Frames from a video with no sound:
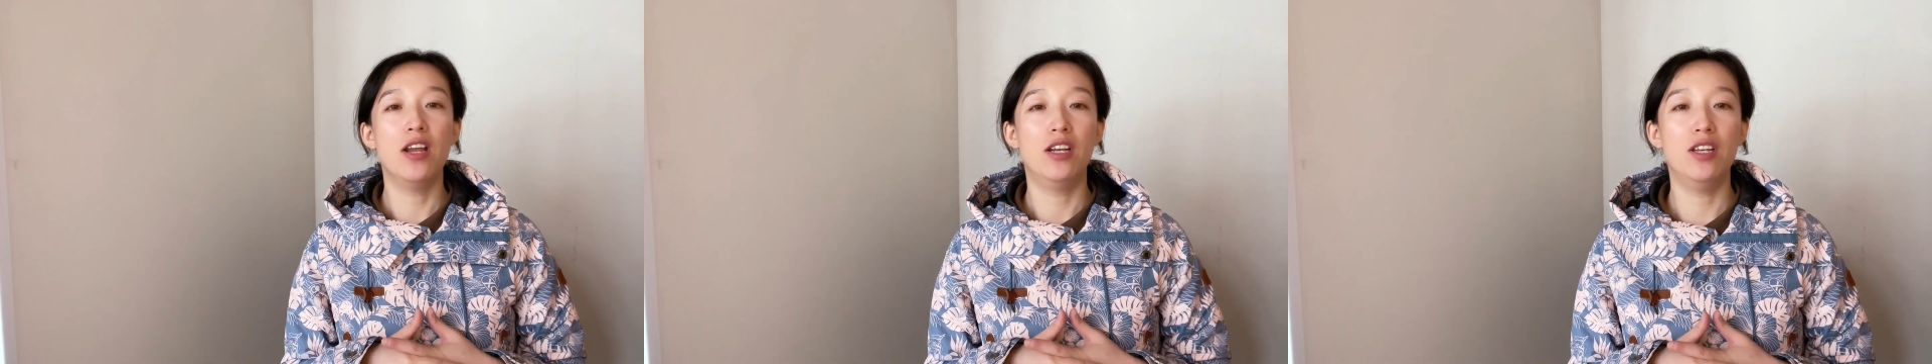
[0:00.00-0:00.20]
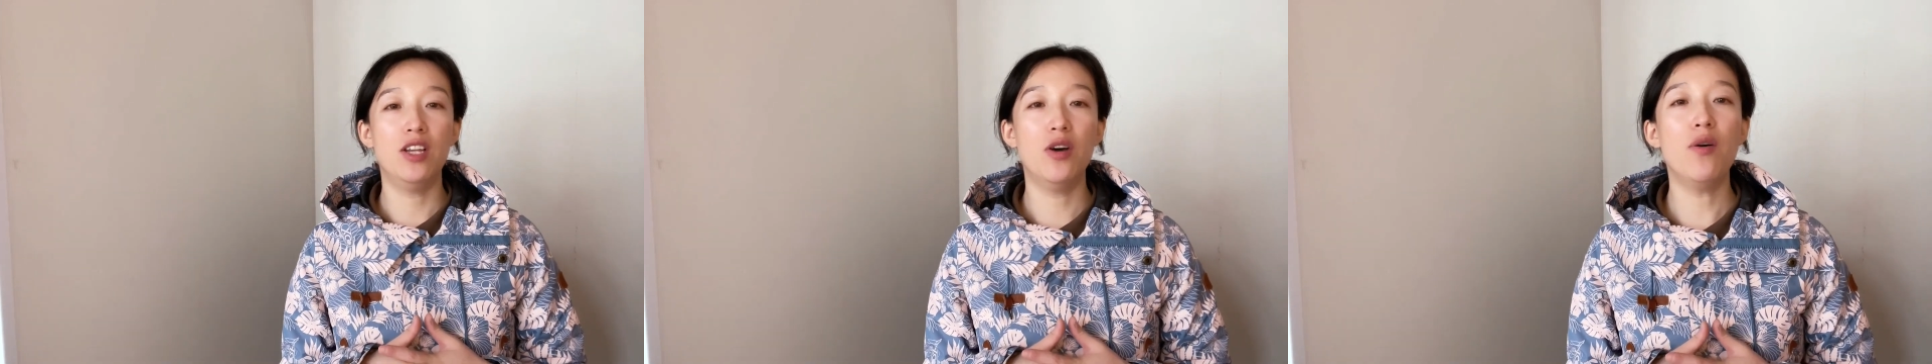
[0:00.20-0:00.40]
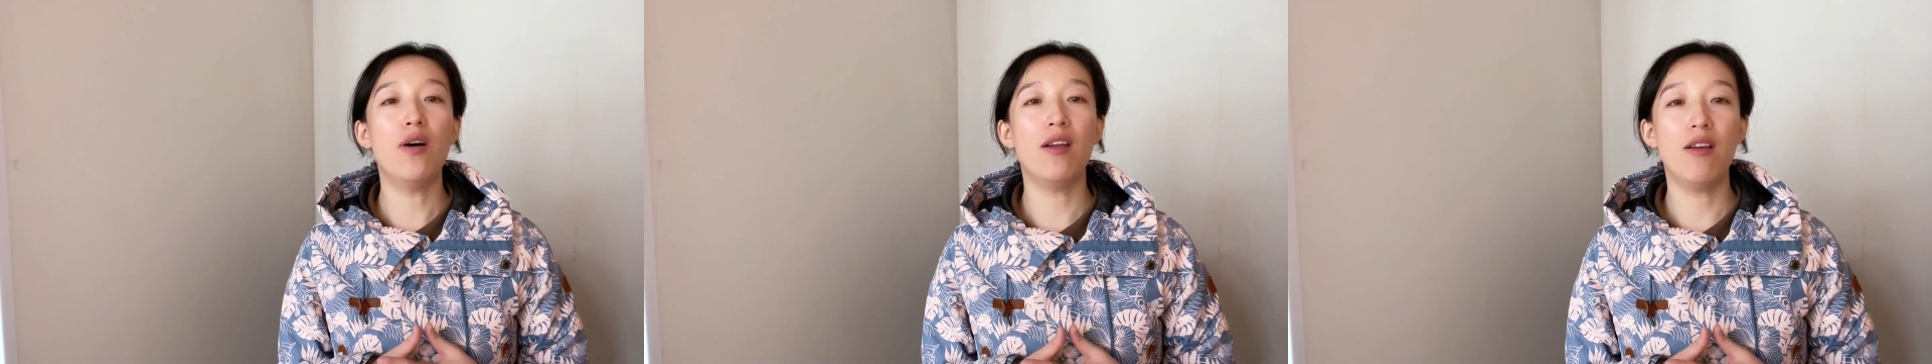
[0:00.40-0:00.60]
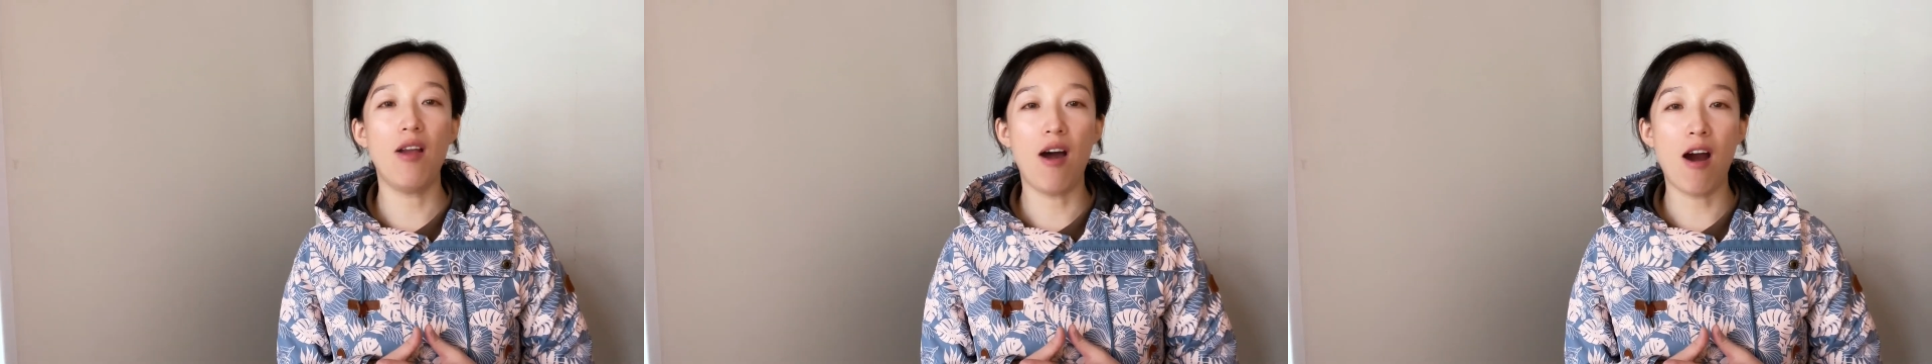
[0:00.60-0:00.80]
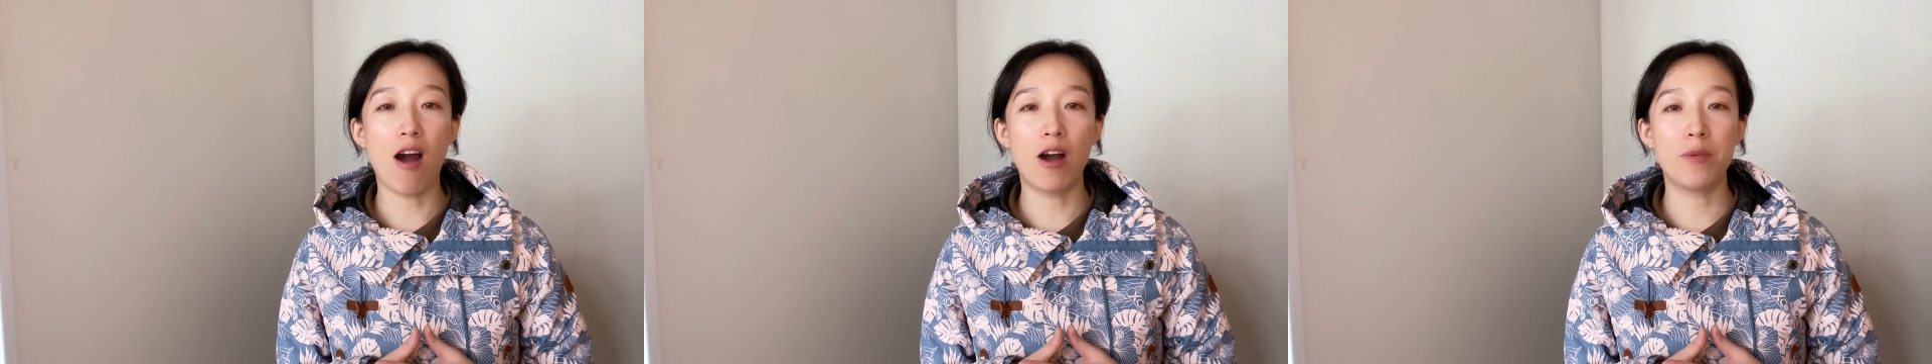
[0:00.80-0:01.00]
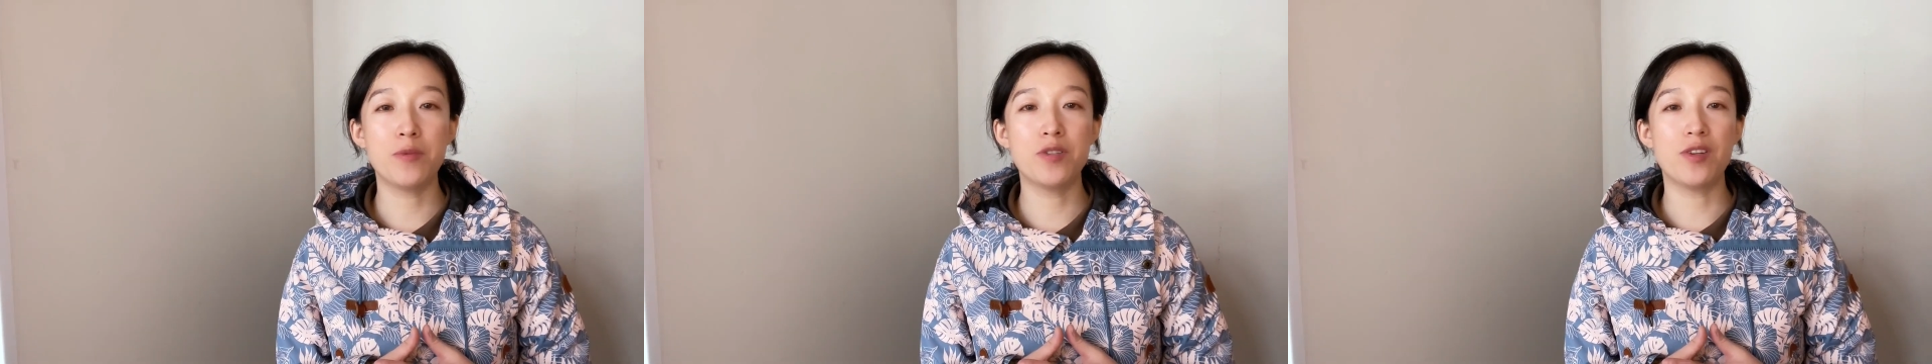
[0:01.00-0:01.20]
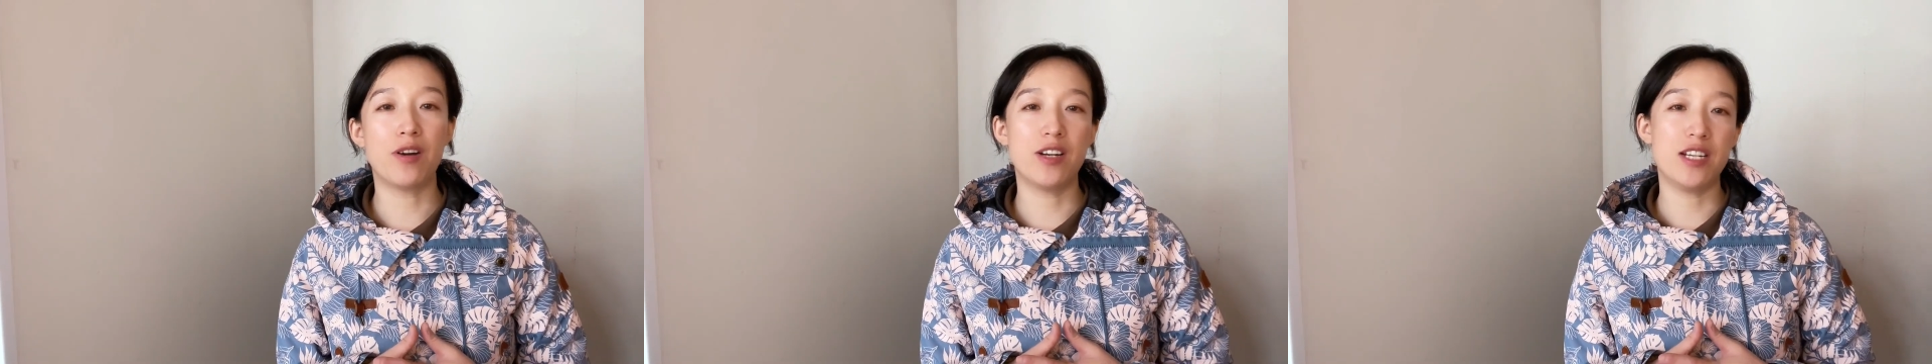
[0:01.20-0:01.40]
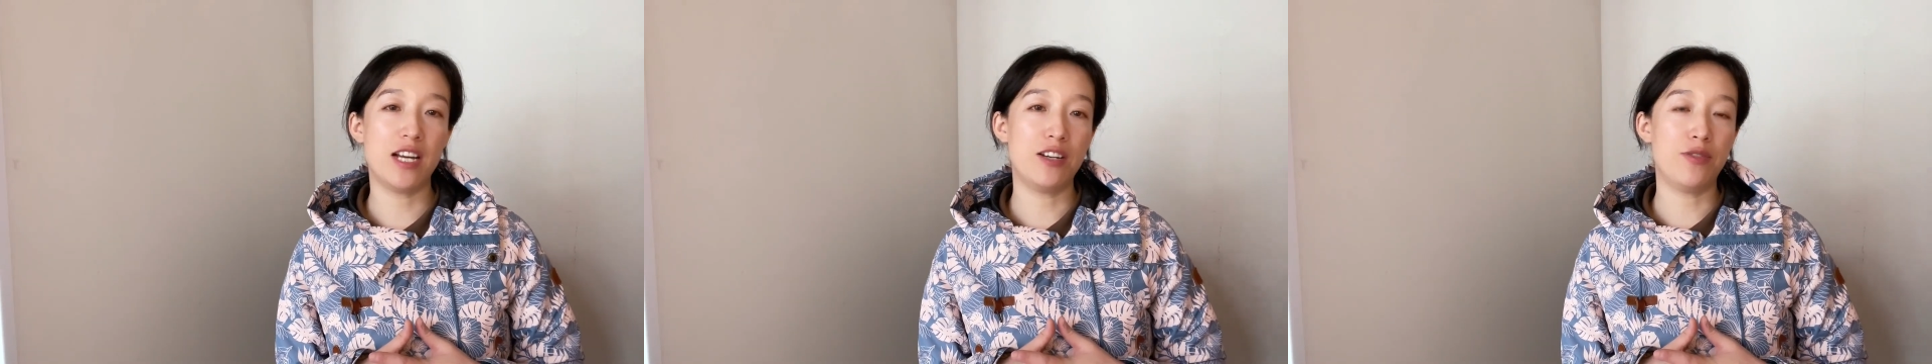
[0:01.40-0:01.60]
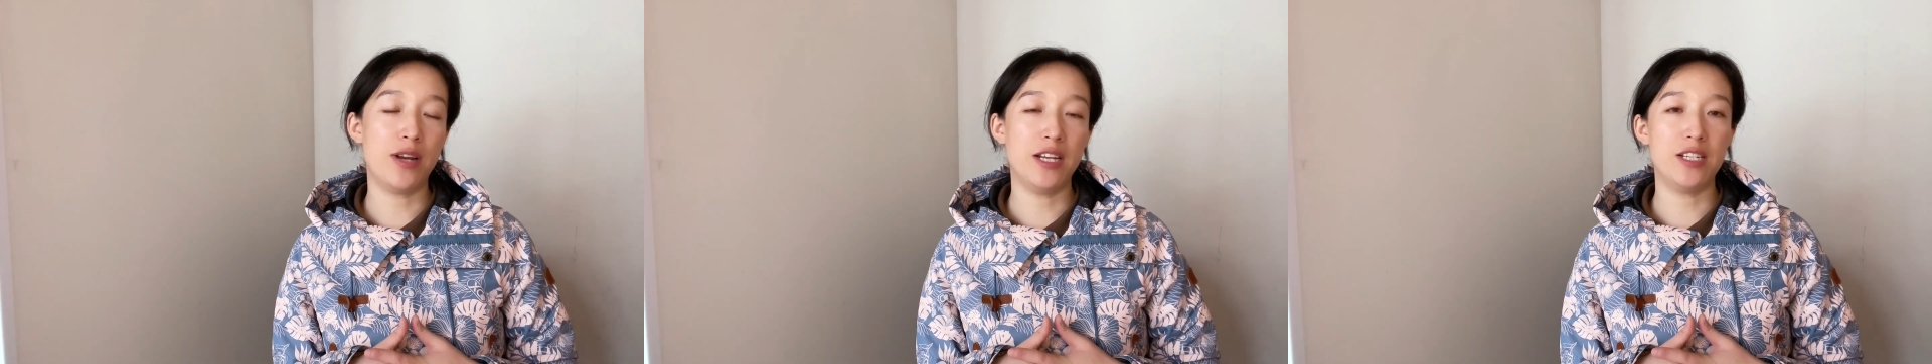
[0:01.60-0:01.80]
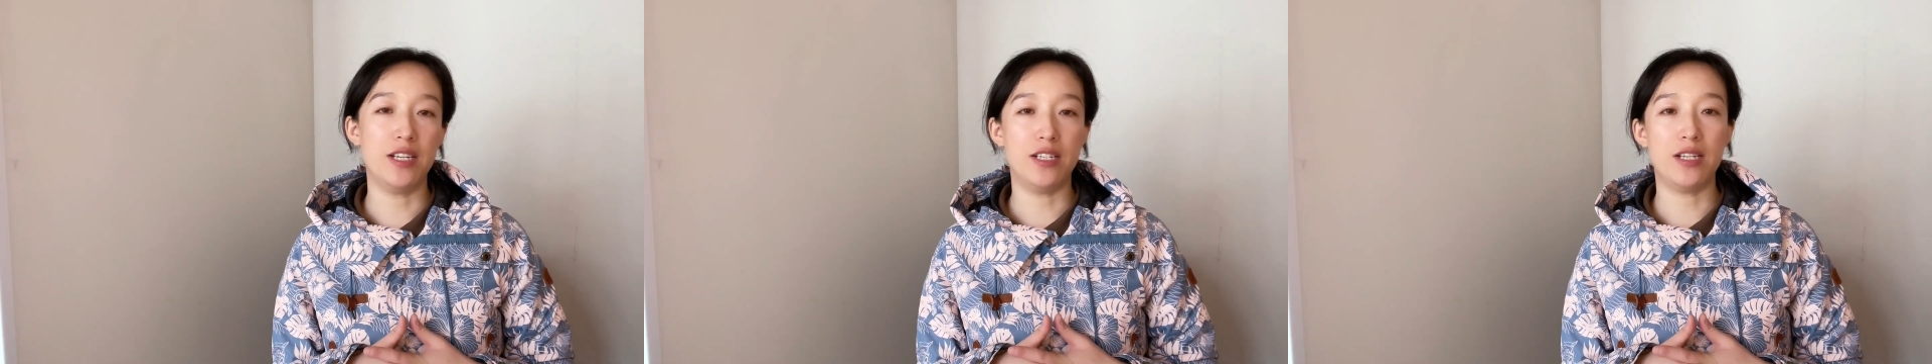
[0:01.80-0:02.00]
no alarms are
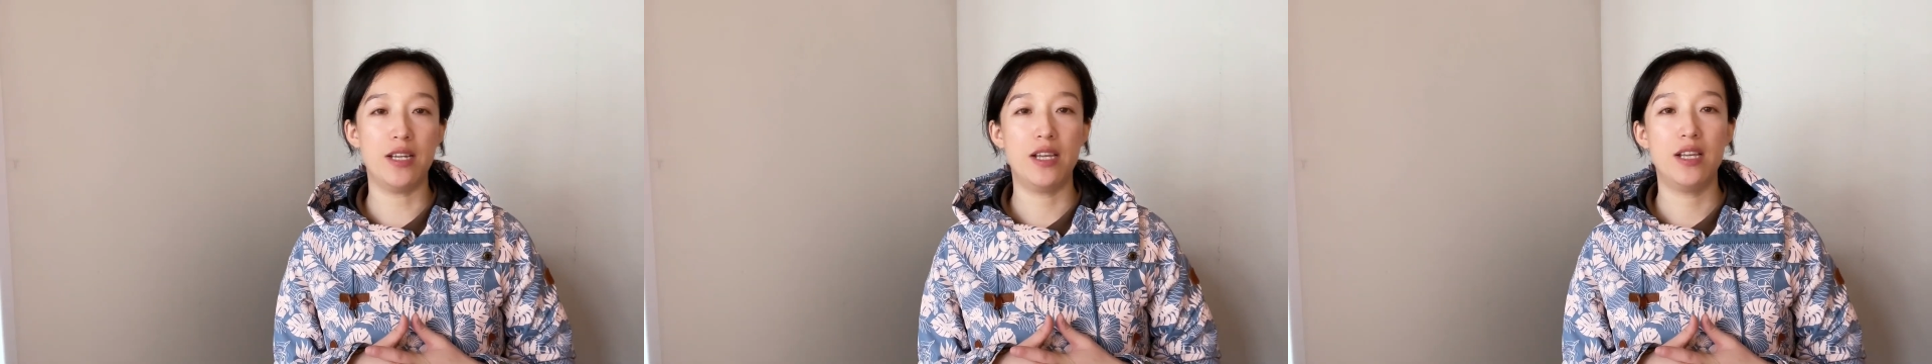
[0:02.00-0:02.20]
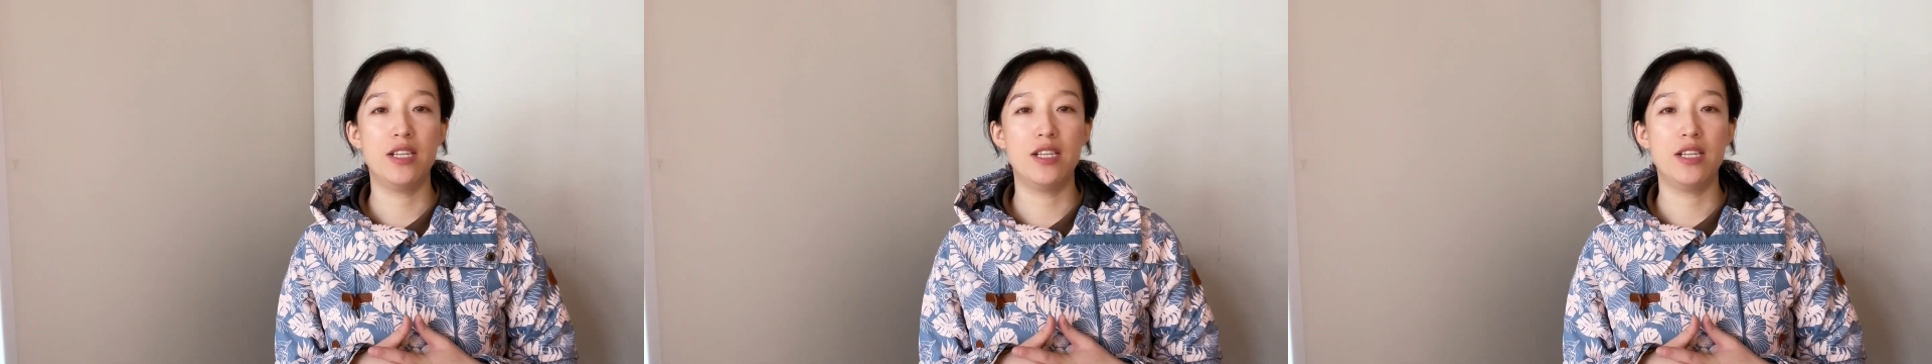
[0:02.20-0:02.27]
generated,